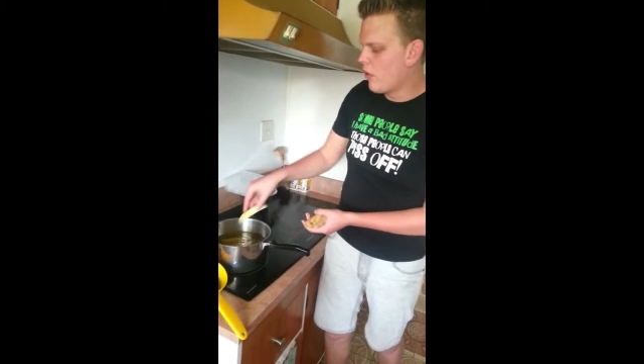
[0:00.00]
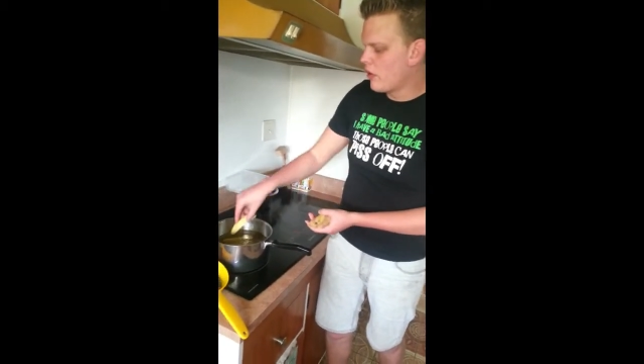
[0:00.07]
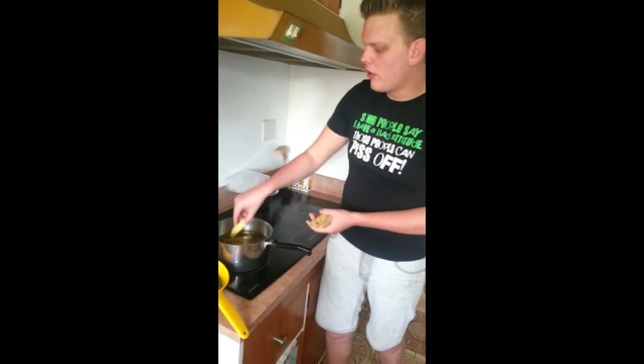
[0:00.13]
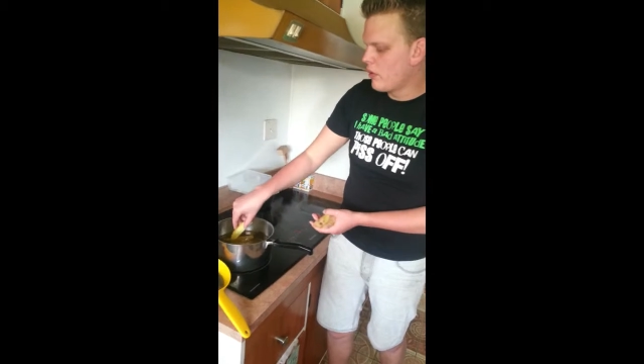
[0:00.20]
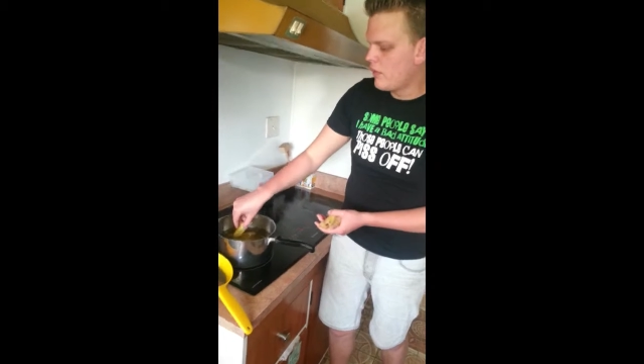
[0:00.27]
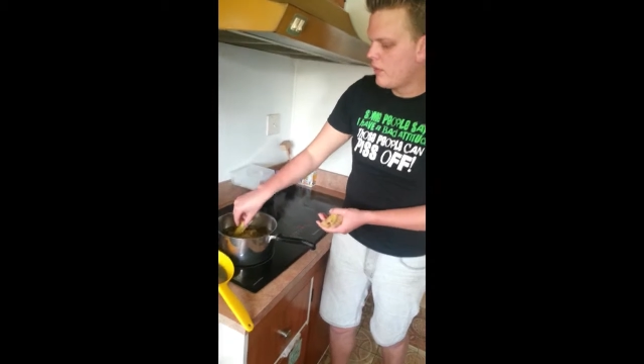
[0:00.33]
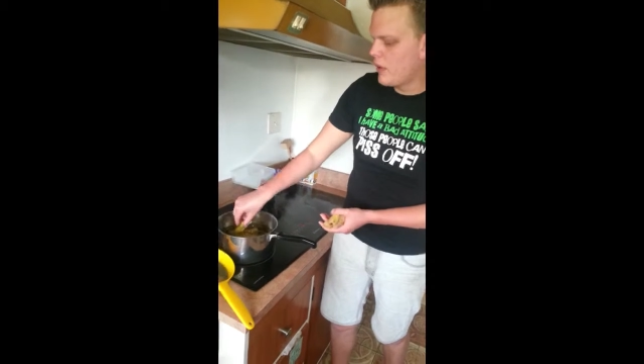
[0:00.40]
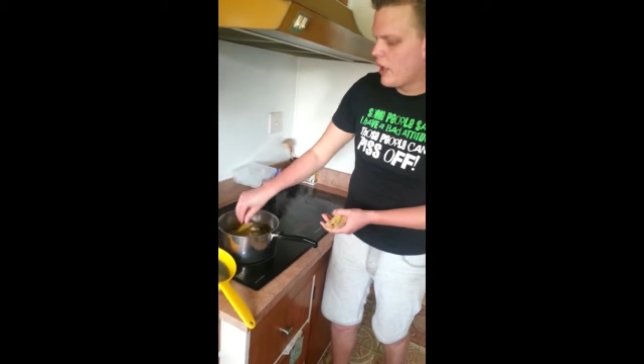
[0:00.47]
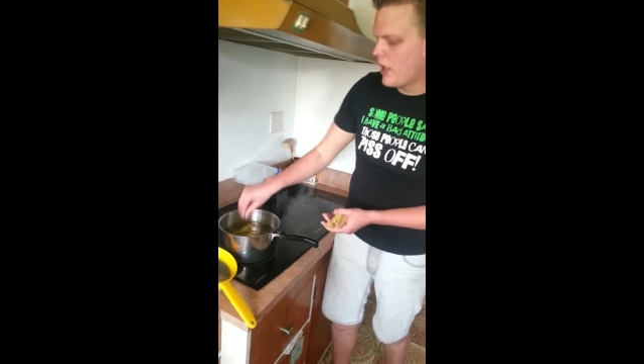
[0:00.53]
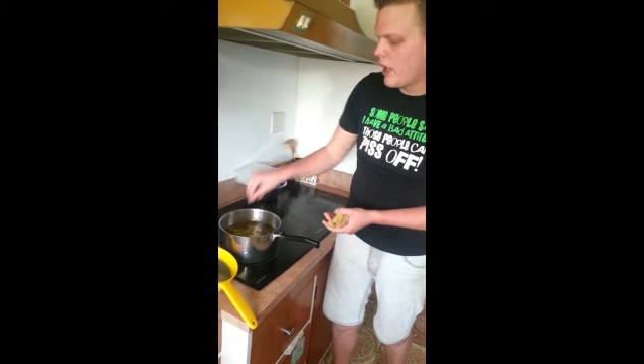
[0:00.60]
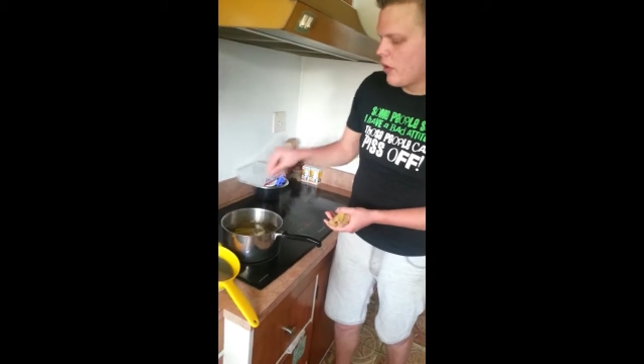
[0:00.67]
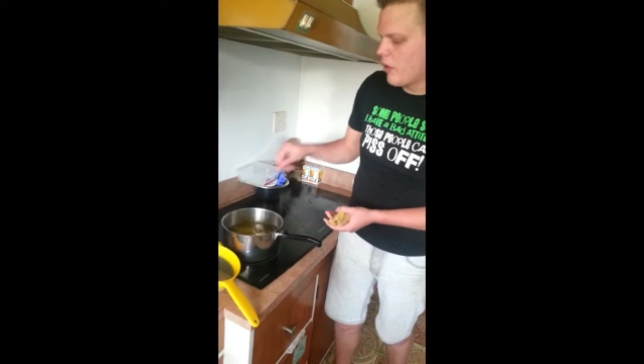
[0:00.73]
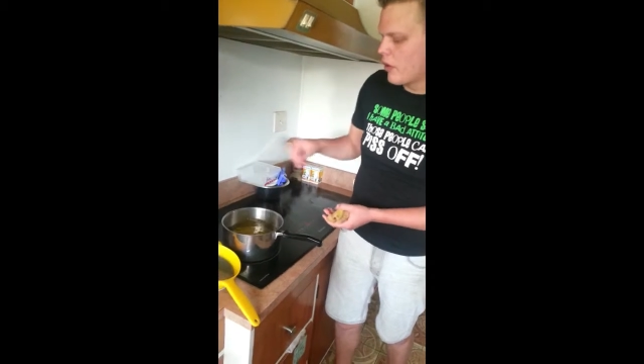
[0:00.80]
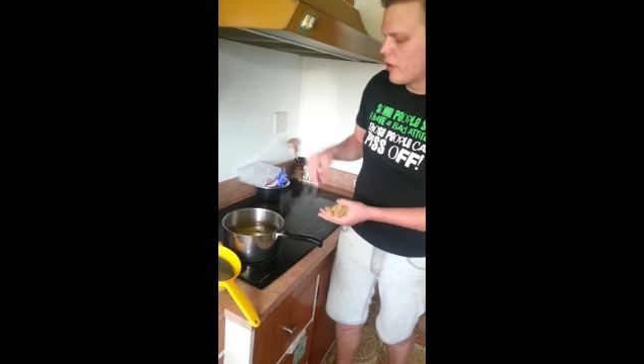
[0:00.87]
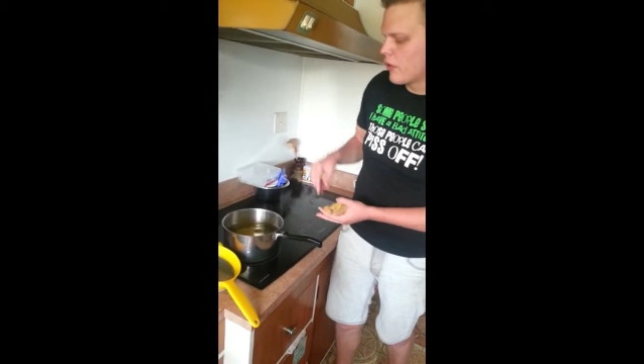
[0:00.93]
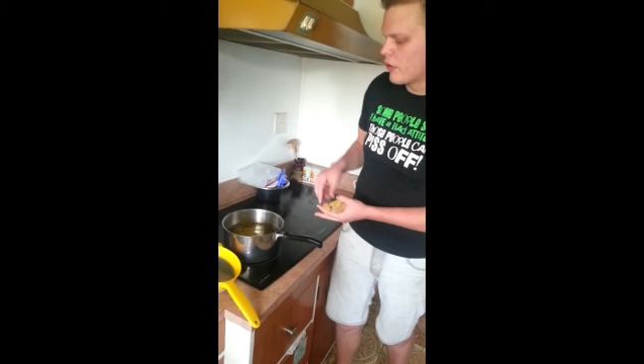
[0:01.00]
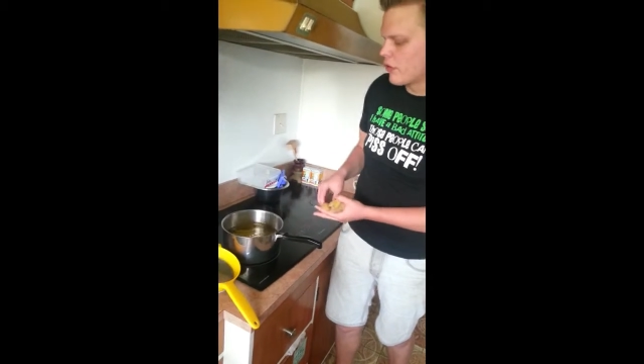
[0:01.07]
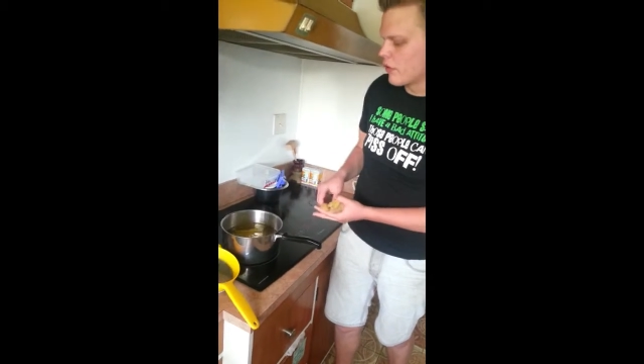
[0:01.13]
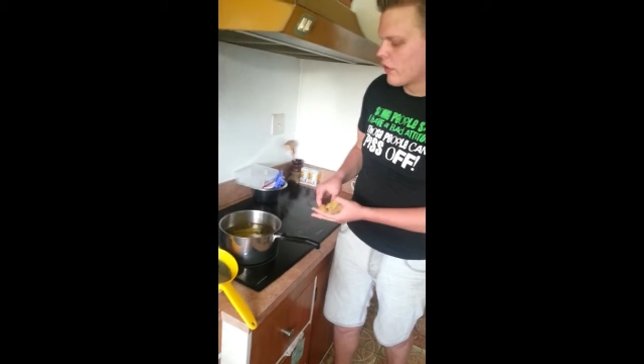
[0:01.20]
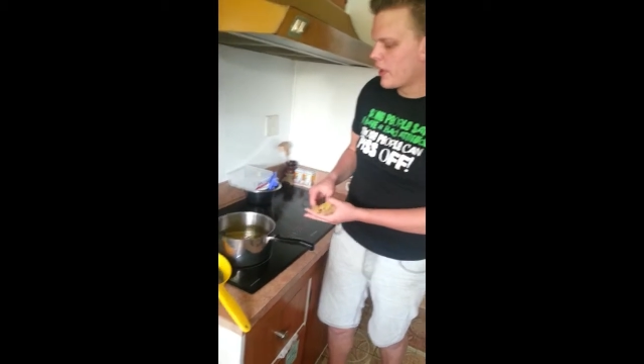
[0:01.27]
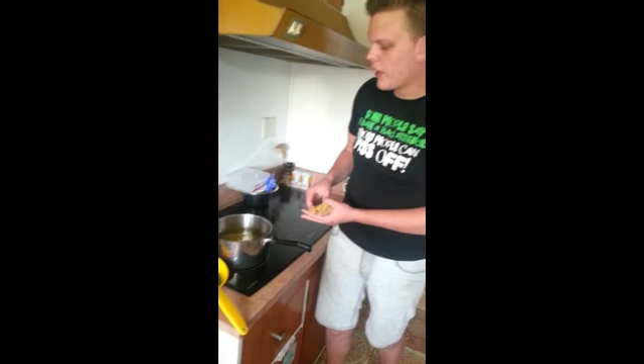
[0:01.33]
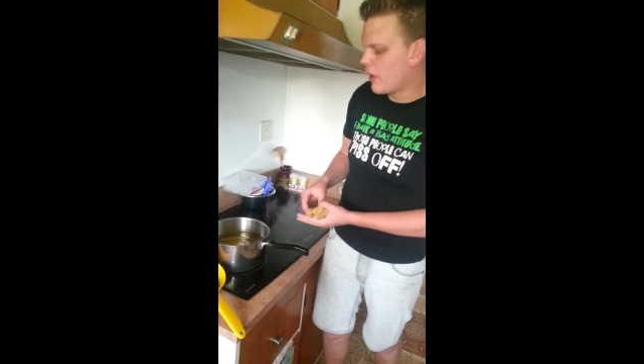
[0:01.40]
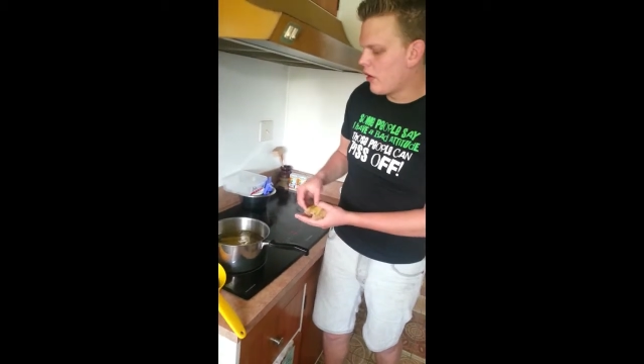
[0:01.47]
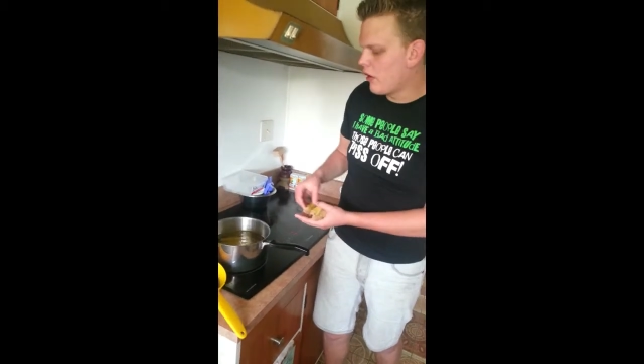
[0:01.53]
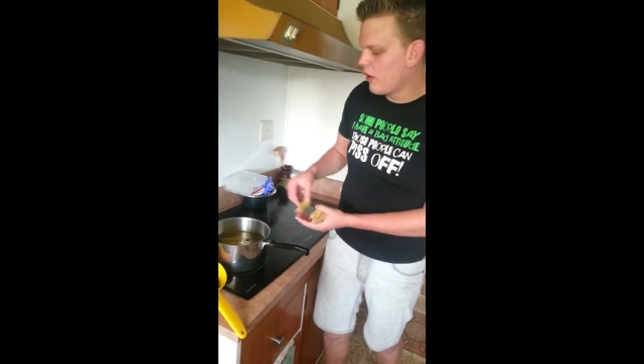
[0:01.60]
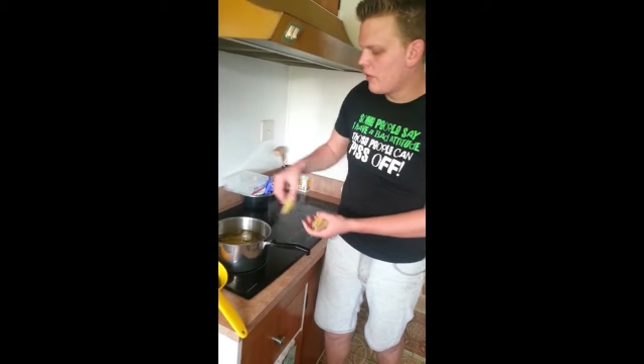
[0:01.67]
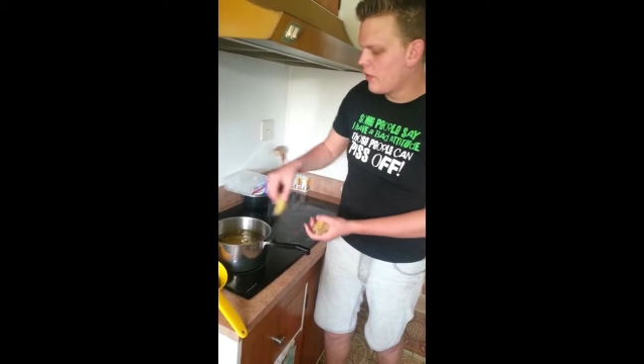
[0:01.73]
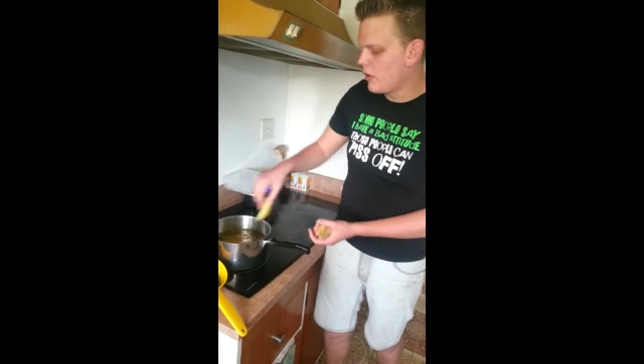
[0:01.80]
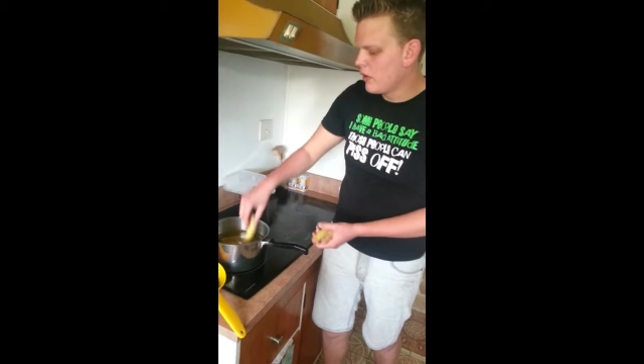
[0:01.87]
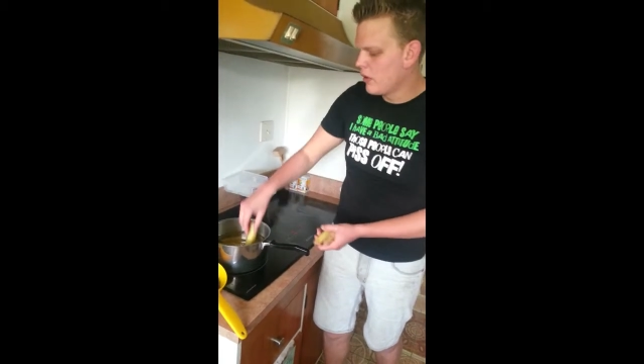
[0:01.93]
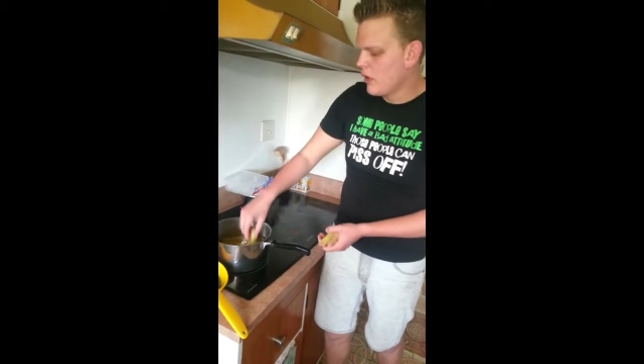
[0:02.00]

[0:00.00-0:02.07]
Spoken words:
oil. Our oil's already hot.